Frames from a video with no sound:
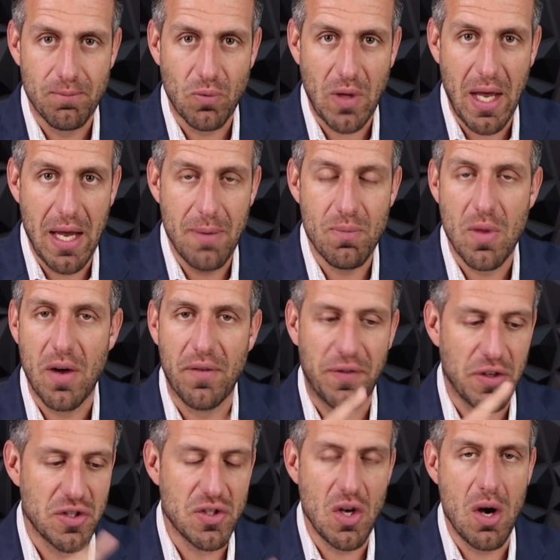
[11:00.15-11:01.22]
okay,
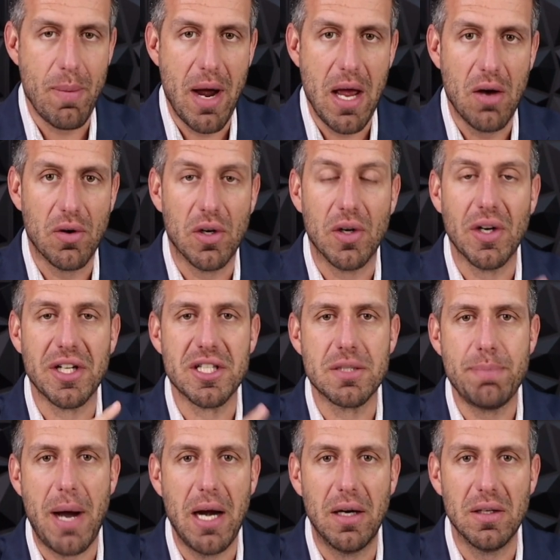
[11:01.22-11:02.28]
for sale by owner,
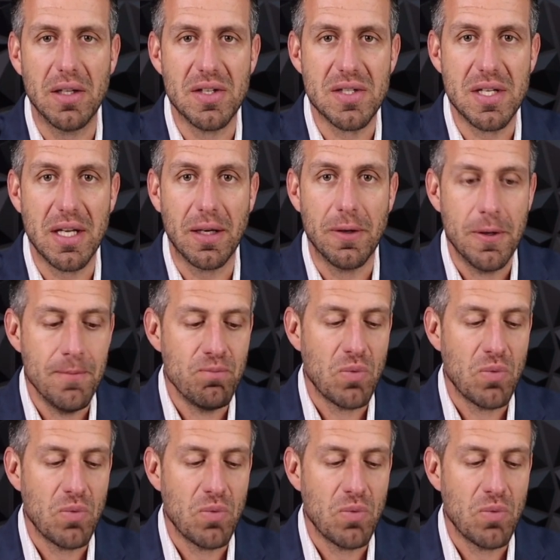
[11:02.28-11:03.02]
expired listing,